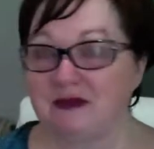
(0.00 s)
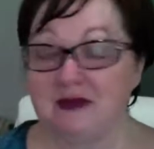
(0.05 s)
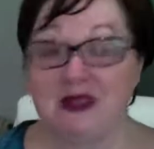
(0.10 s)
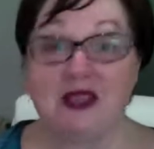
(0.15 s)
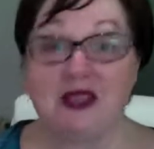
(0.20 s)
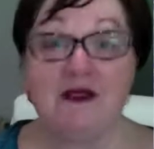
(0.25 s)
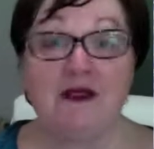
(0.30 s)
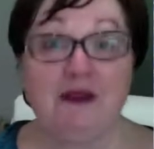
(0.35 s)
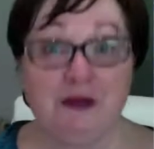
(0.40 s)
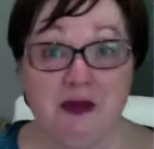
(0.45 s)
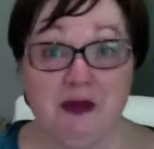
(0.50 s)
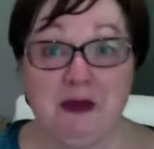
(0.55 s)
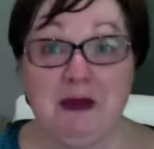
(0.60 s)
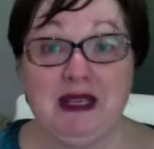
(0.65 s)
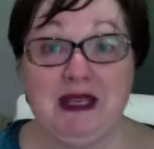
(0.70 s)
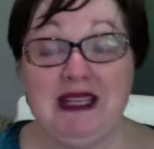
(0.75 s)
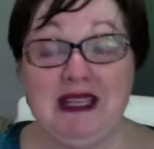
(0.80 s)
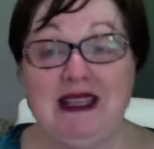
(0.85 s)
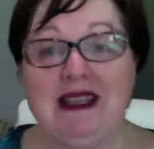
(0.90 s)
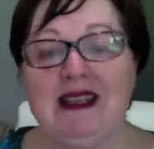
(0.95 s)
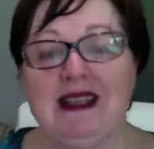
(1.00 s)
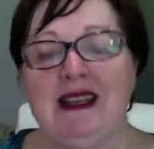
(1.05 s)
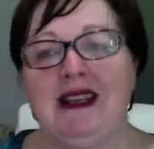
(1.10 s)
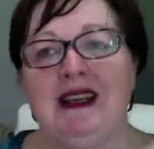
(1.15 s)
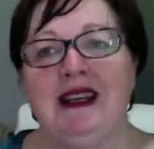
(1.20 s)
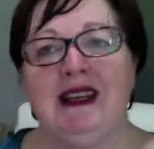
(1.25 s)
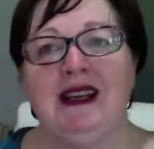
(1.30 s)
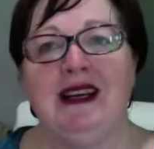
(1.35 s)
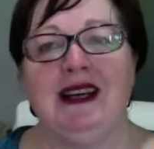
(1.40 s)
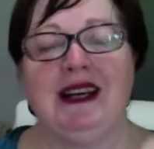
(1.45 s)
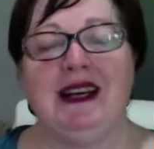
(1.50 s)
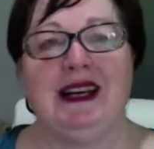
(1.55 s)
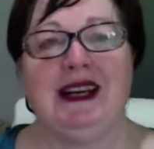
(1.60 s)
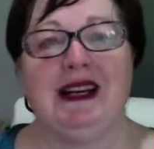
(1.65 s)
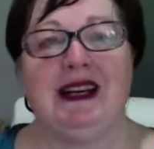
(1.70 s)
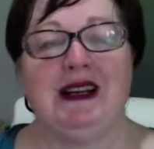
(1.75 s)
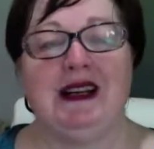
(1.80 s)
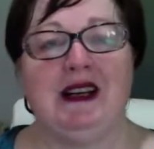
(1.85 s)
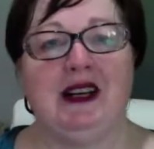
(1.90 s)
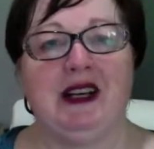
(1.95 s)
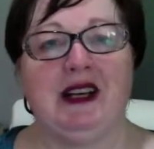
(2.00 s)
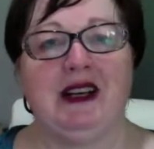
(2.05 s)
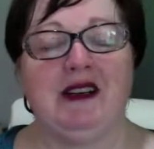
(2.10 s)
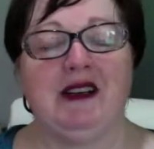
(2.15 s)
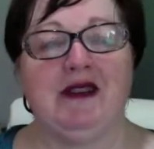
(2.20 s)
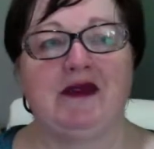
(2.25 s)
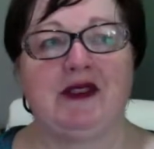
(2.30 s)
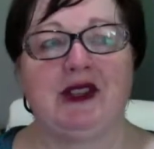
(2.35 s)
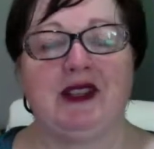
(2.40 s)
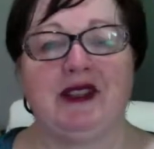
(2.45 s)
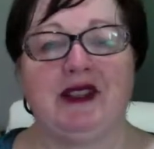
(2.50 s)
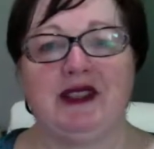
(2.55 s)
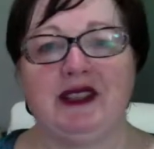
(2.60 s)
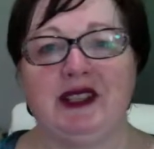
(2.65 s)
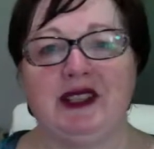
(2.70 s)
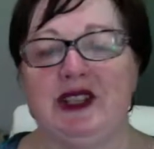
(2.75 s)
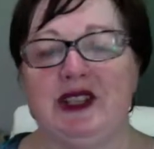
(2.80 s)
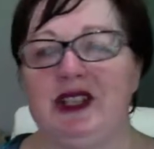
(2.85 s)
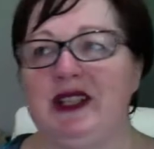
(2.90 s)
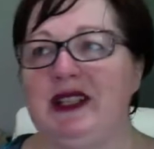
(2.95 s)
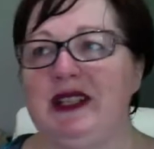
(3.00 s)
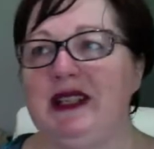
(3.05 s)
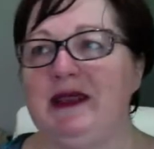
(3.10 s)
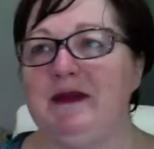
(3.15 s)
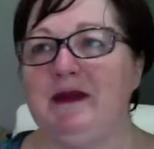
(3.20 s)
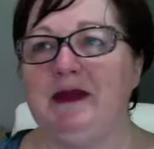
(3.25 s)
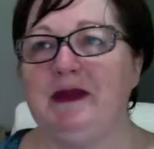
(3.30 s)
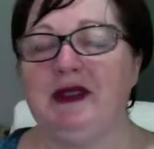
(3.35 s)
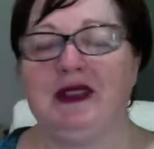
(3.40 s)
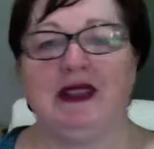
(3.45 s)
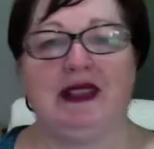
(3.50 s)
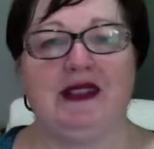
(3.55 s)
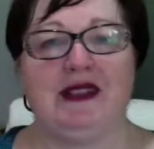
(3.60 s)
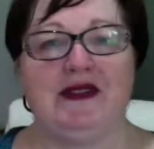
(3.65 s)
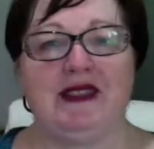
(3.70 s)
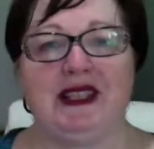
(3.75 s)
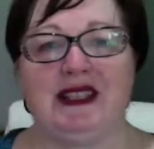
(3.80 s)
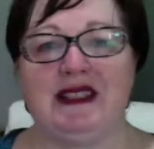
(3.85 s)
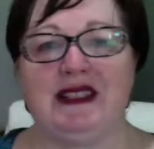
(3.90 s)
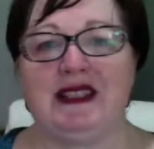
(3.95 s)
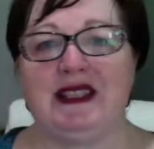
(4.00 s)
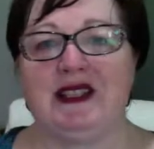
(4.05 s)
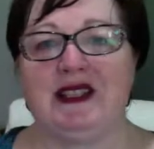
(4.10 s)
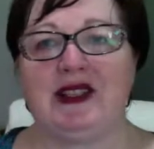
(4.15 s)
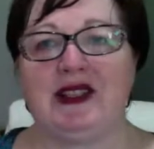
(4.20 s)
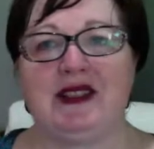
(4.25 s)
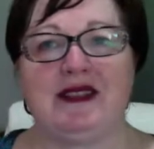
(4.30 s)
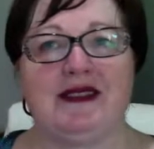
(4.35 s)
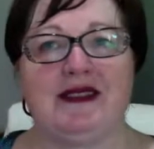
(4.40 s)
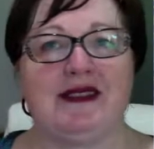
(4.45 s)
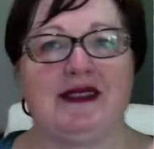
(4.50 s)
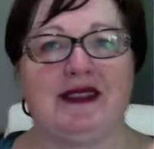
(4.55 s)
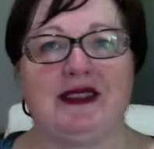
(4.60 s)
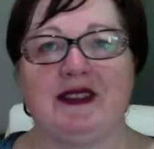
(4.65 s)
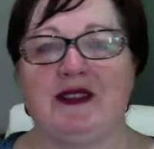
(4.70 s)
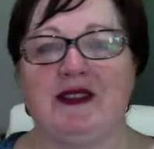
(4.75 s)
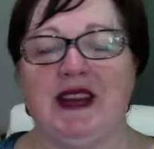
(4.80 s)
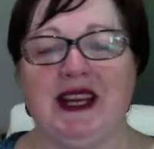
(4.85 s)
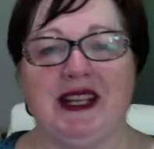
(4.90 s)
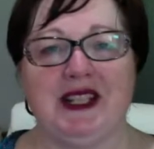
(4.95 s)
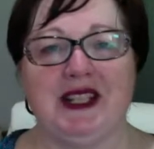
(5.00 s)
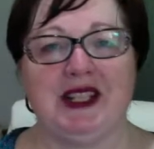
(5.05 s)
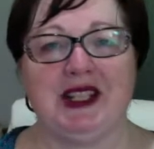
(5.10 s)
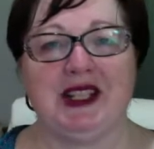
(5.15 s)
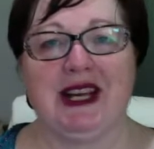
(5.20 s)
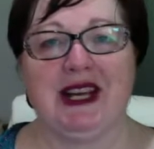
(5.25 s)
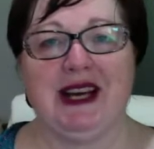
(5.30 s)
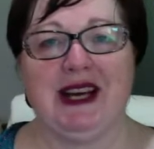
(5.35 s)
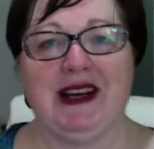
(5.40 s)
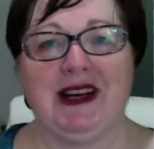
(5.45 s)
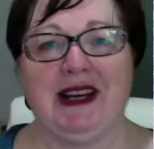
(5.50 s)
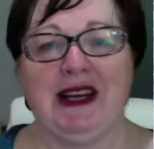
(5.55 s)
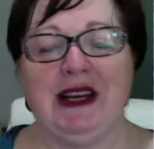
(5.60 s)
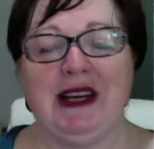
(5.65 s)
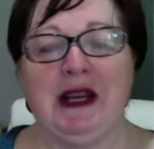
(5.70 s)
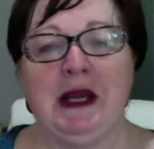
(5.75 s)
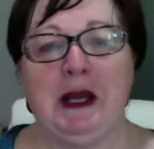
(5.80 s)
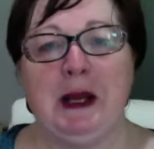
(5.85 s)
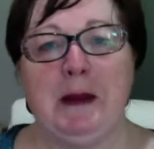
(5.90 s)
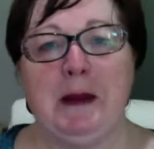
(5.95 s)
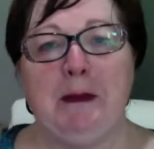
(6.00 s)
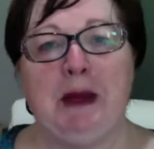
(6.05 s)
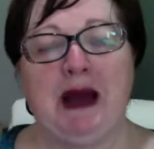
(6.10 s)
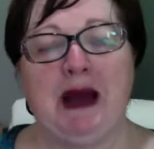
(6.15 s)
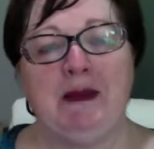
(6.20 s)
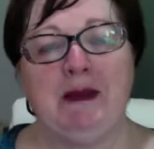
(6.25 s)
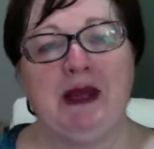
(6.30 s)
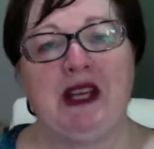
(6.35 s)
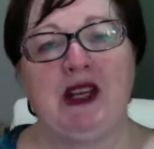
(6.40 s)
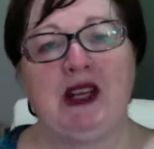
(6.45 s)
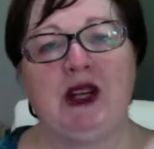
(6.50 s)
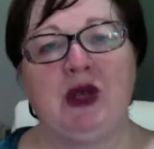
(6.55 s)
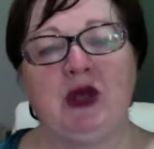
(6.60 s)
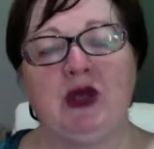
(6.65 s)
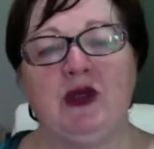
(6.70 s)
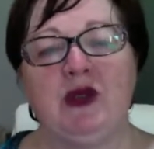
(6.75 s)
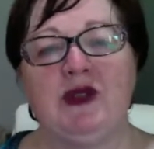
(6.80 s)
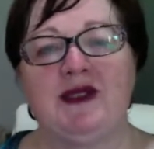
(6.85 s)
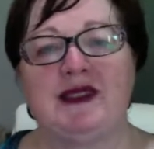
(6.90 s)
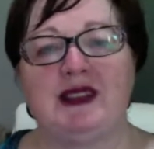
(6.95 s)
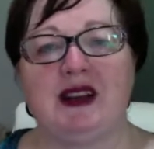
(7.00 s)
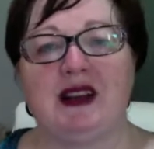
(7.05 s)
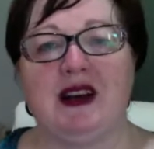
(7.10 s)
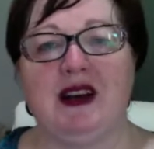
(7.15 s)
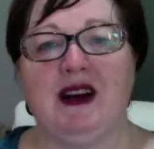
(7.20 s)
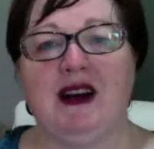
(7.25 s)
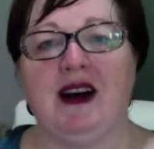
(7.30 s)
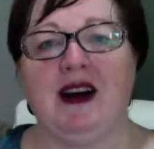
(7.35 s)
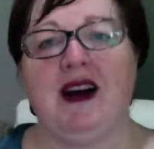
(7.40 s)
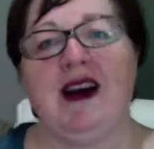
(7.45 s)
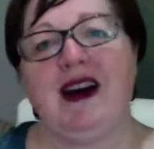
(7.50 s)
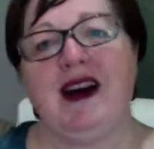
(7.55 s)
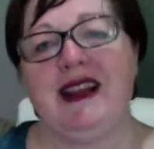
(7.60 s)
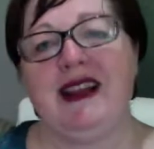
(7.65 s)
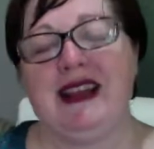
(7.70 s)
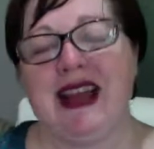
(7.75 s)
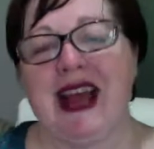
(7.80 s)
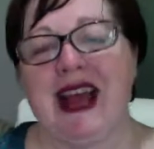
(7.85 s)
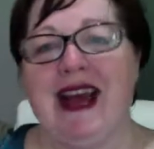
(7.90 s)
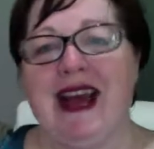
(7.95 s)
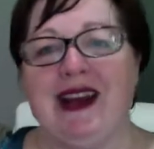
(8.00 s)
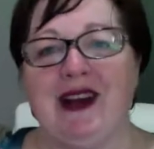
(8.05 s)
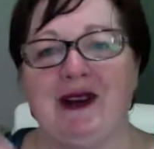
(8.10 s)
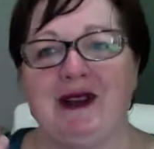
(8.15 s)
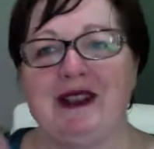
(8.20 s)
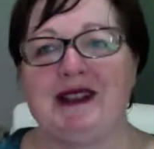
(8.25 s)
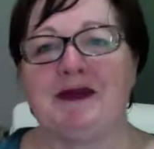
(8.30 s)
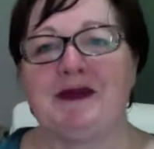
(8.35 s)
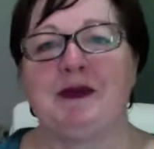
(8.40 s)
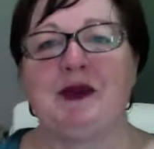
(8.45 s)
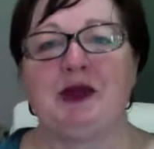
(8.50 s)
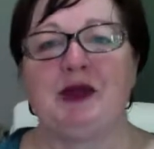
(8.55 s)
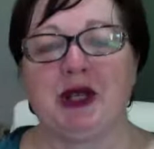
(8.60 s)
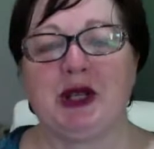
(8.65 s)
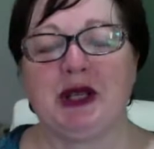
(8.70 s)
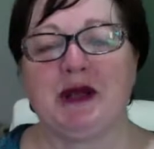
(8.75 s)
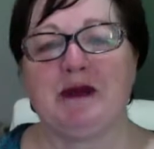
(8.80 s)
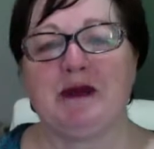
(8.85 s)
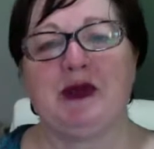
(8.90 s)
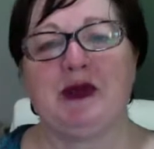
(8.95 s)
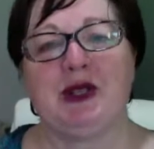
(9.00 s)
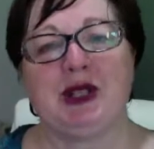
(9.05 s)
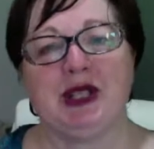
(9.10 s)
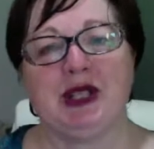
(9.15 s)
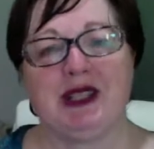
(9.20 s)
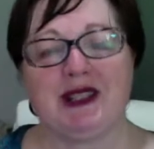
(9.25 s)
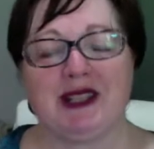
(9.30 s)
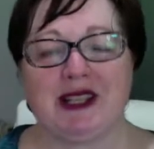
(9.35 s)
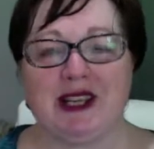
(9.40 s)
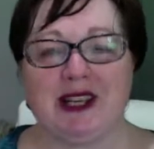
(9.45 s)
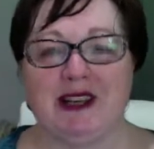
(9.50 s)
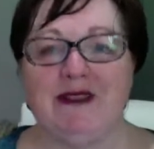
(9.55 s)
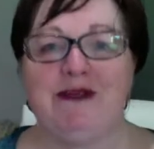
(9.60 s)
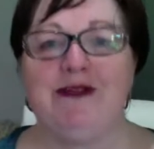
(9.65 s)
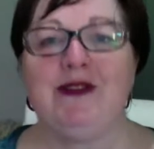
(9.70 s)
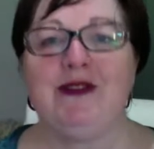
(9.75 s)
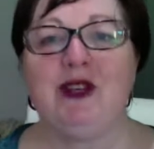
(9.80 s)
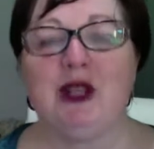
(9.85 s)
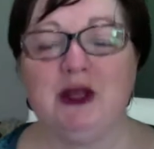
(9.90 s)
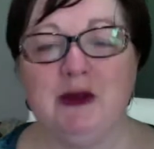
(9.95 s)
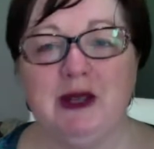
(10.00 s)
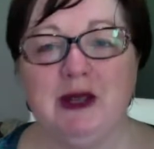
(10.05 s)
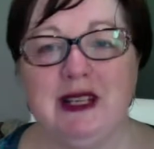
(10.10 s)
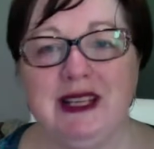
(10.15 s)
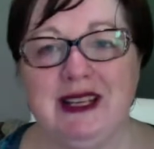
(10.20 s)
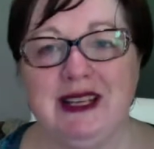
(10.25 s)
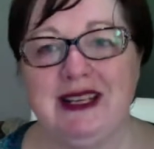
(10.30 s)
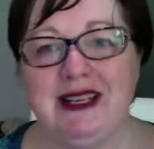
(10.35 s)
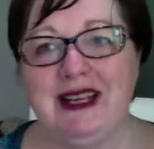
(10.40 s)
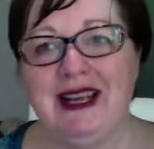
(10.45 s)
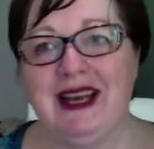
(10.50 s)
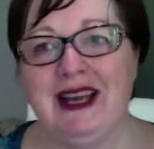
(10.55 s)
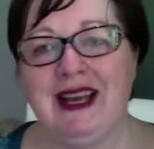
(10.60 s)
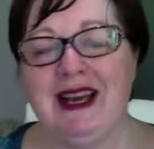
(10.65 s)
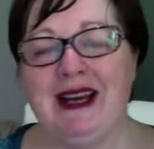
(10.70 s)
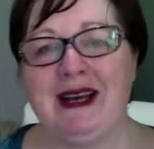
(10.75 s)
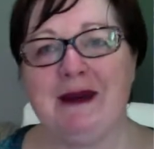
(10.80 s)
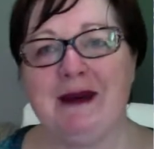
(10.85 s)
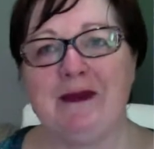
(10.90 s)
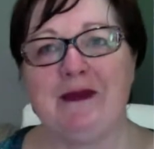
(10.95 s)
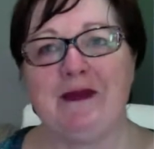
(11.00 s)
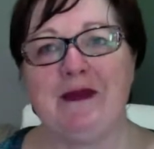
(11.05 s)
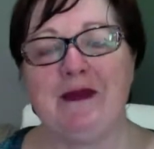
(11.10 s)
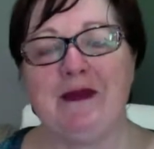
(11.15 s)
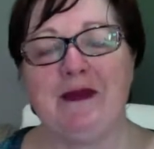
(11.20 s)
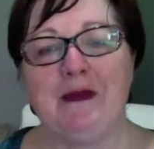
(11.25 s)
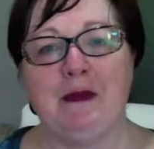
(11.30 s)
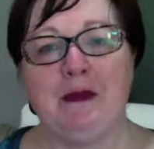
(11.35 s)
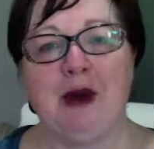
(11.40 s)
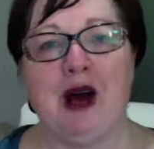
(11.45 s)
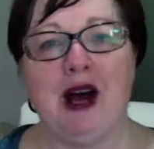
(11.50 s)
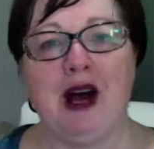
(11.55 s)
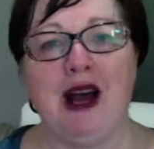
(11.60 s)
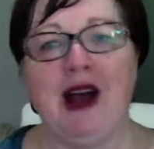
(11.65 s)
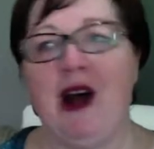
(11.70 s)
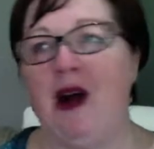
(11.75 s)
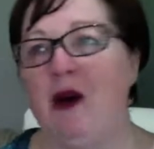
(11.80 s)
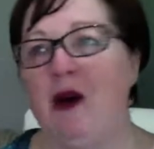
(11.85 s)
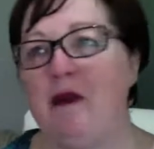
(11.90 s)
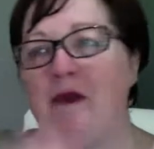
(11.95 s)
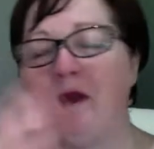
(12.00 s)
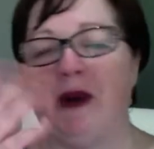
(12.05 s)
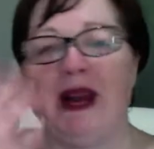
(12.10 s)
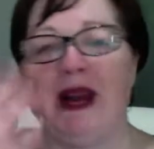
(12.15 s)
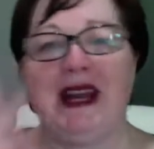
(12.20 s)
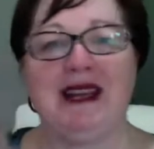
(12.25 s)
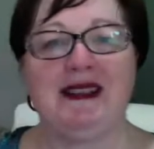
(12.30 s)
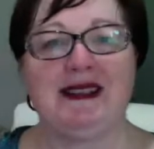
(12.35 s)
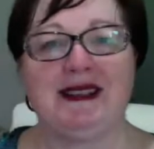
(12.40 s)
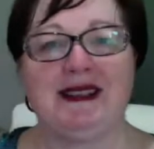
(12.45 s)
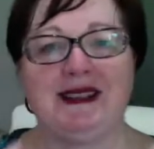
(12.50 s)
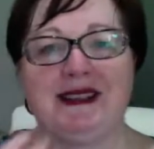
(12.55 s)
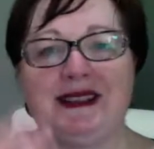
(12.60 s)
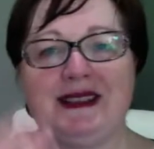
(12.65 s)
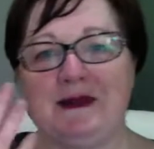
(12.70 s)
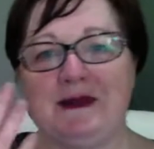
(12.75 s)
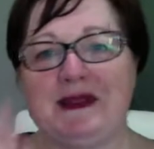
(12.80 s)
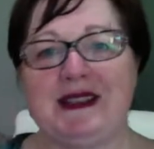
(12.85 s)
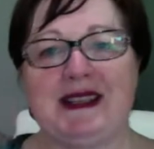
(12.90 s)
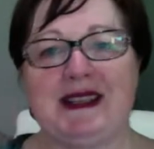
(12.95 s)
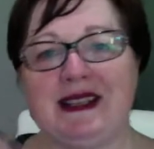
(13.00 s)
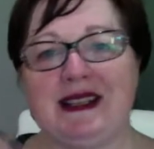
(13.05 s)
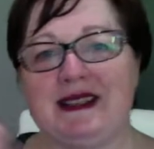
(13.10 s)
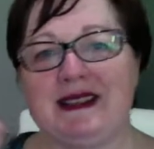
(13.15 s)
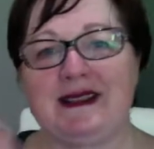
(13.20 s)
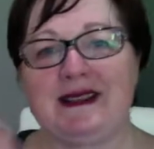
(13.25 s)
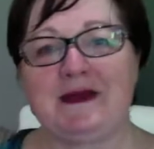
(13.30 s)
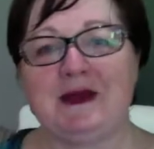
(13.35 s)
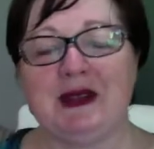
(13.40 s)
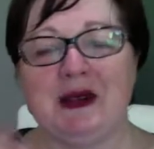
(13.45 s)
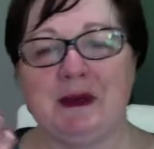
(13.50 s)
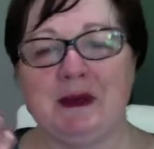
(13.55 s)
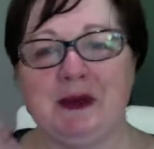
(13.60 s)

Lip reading: For me, I've gone to gym, I've done dishes, I've had a shower, but because I, the adult, is pushing and pushing to go forward, my whole brain system starts with the